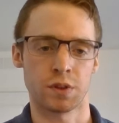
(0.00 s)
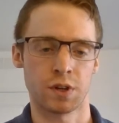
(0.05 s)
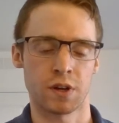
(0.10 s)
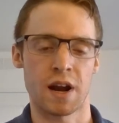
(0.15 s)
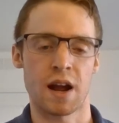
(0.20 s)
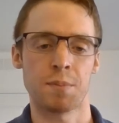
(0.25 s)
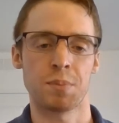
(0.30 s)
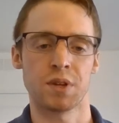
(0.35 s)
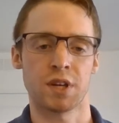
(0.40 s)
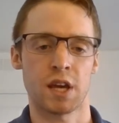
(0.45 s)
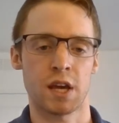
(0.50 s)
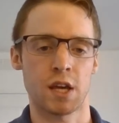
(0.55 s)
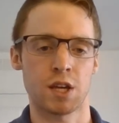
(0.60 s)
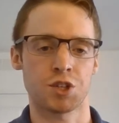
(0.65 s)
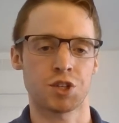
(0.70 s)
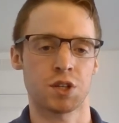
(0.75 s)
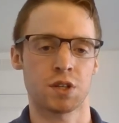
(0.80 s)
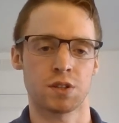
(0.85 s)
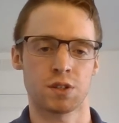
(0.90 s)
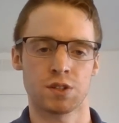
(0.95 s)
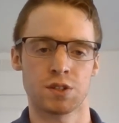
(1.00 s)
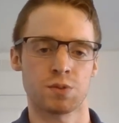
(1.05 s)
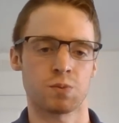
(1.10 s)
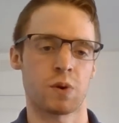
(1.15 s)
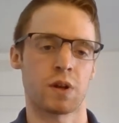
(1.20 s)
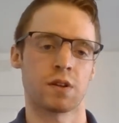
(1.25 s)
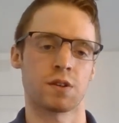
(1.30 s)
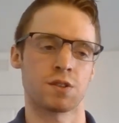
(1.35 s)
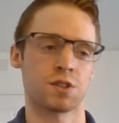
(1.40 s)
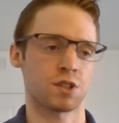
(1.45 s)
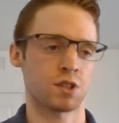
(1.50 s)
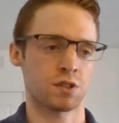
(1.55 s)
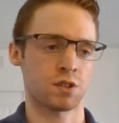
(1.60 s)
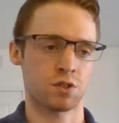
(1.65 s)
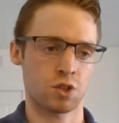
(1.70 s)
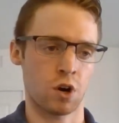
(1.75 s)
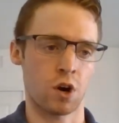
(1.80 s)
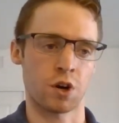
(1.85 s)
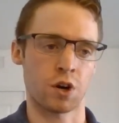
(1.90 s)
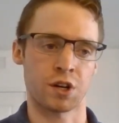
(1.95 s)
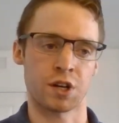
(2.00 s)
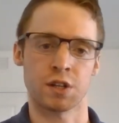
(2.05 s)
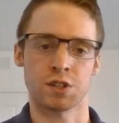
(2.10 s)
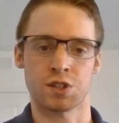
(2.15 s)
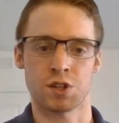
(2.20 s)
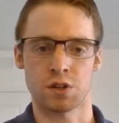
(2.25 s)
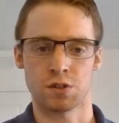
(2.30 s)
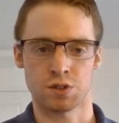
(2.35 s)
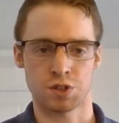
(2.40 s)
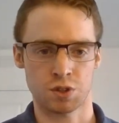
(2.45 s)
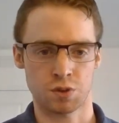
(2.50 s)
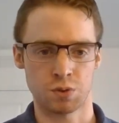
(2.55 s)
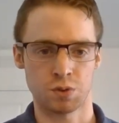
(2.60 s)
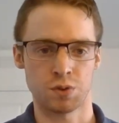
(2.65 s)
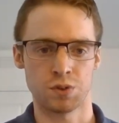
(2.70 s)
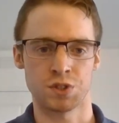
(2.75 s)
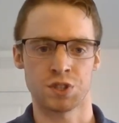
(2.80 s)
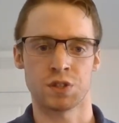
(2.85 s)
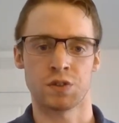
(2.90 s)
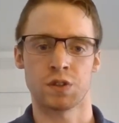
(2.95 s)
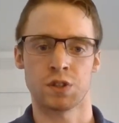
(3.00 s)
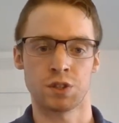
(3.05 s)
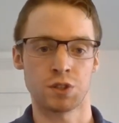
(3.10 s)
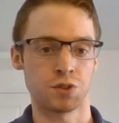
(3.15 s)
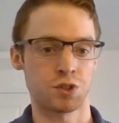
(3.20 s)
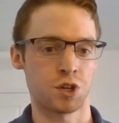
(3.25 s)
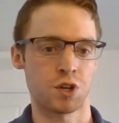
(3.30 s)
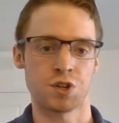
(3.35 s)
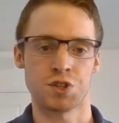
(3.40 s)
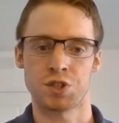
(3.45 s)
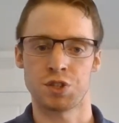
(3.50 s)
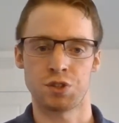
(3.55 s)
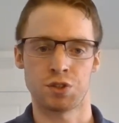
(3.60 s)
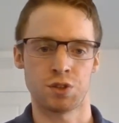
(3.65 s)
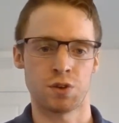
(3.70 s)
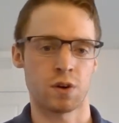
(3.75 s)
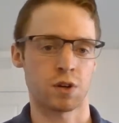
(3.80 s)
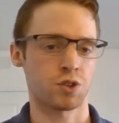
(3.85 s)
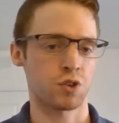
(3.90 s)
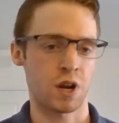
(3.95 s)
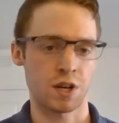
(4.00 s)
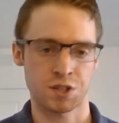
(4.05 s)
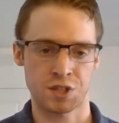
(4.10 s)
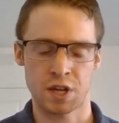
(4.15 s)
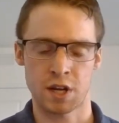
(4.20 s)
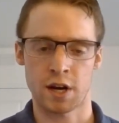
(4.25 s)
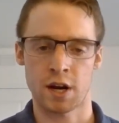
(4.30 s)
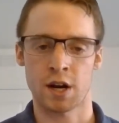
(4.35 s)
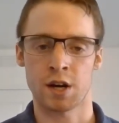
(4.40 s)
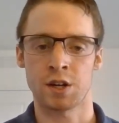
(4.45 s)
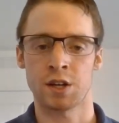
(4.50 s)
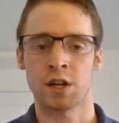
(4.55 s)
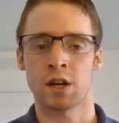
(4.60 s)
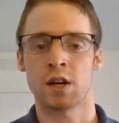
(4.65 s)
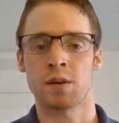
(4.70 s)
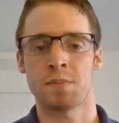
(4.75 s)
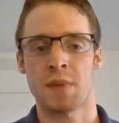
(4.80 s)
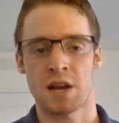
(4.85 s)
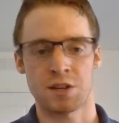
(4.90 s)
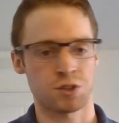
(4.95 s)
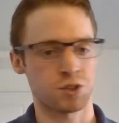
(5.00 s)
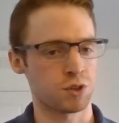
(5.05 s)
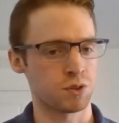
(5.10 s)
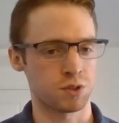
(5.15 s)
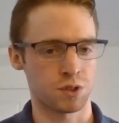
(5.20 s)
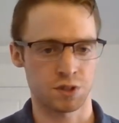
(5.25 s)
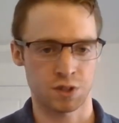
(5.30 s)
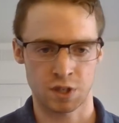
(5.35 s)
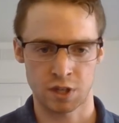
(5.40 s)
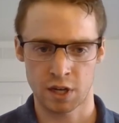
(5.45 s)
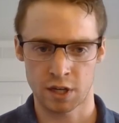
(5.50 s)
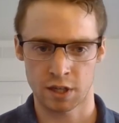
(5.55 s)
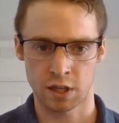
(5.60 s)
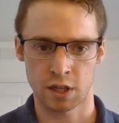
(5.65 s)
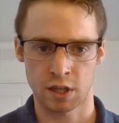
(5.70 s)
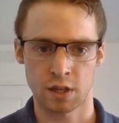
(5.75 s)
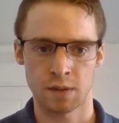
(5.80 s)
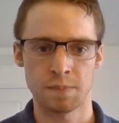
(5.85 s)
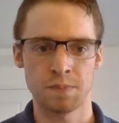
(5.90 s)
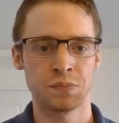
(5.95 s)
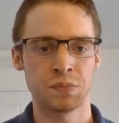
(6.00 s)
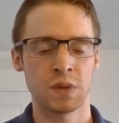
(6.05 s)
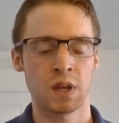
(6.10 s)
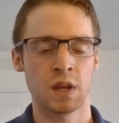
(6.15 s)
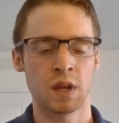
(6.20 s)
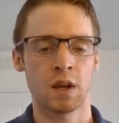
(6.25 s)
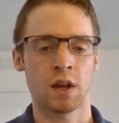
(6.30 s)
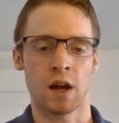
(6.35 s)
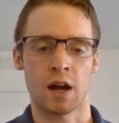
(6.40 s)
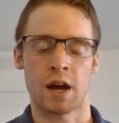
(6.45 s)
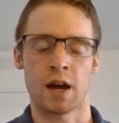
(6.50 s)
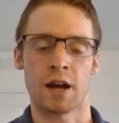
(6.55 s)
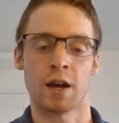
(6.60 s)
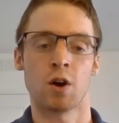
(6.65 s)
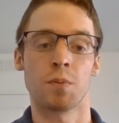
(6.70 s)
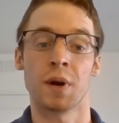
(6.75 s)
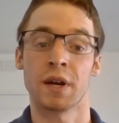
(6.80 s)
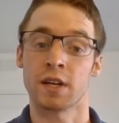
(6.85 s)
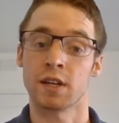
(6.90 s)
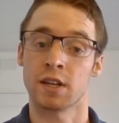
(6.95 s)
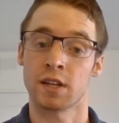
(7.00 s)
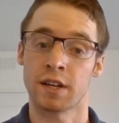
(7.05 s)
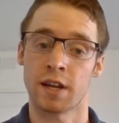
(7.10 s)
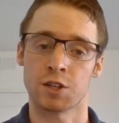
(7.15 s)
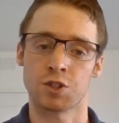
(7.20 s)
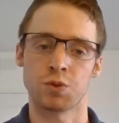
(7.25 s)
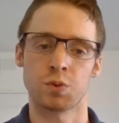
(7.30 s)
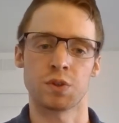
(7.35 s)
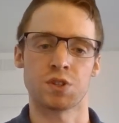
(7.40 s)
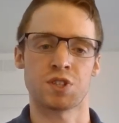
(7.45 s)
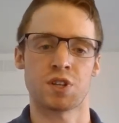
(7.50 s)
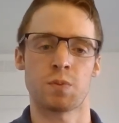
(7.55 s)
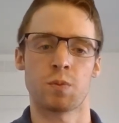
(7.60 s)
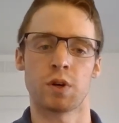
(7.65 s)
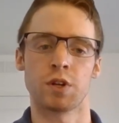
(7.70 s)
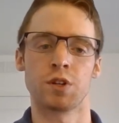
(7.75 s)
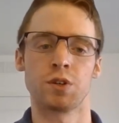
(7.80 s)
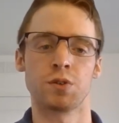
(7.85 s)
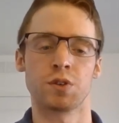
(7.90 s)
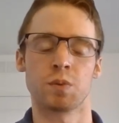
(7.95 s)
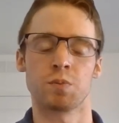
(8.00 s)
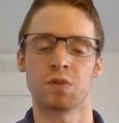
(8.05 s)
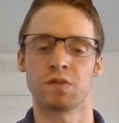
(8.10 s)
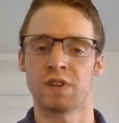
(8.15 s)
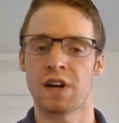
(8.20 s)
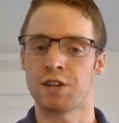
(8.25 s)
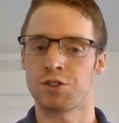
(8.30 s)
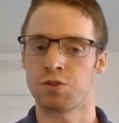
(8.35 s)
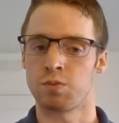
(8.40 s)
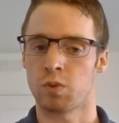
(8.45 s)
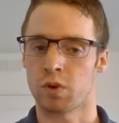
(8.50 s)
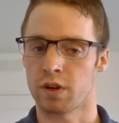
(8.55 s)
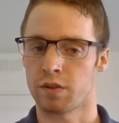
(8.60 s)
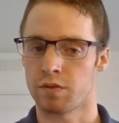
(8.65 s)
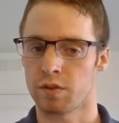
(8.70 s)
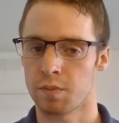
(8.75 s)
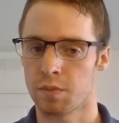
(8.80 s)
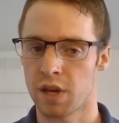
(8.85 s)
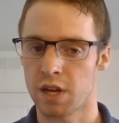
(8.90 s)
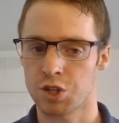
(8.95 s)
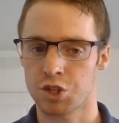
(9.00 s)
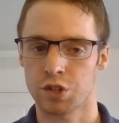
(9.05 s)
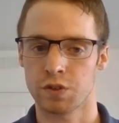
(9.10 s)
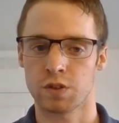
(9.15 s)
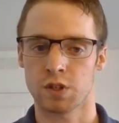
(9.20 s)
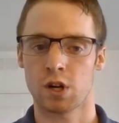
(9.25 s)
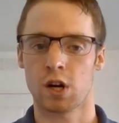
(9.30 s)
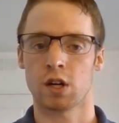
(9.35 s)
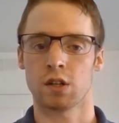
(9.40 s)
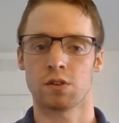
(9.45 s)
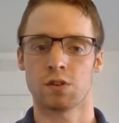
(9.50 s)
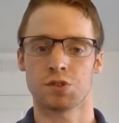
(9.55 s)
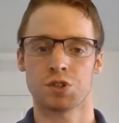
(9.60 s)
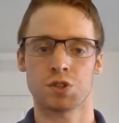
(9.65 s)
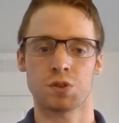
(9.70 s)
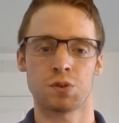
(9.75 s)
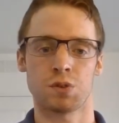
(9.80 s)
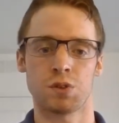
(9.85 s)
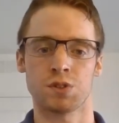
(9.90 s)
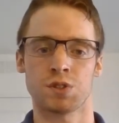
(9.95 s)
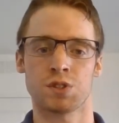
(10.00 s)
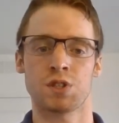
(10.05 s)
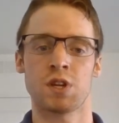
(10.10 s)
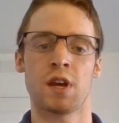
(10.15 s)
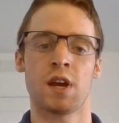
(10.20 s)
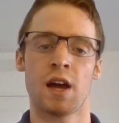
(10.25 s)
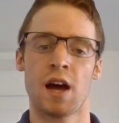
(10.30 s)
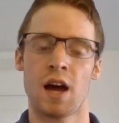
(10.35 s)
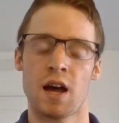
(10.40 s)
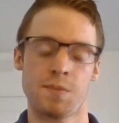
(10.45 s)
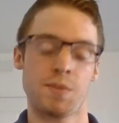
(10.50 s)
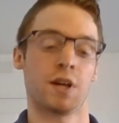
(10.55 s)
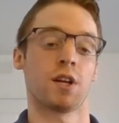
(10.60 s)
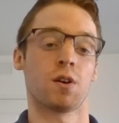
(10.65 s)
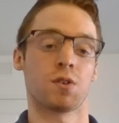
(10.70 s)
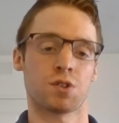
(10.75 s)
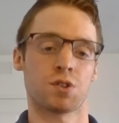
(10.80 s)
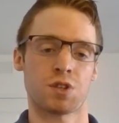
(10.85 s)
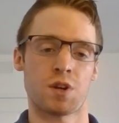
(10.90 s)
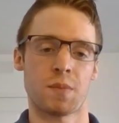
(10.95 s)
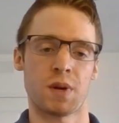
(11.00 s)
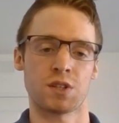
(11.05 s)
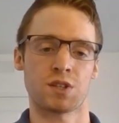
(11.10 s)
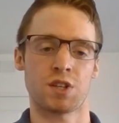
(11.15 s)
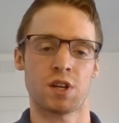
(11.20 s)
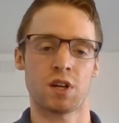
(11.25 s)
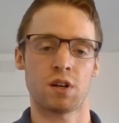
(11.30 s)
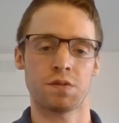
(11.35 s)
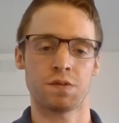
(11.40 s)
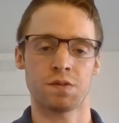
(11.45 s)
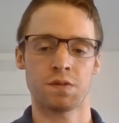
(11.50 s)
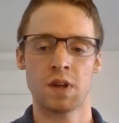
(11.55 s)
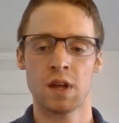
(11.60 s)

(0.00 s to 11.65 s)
your applications, whether it's targeting certain schools in the New Jersey, New York tri state area, Massachusetts, Connecticut. Uh, I hope I can connect you with someone who can provide you more information regarding those schools. I might know some myself.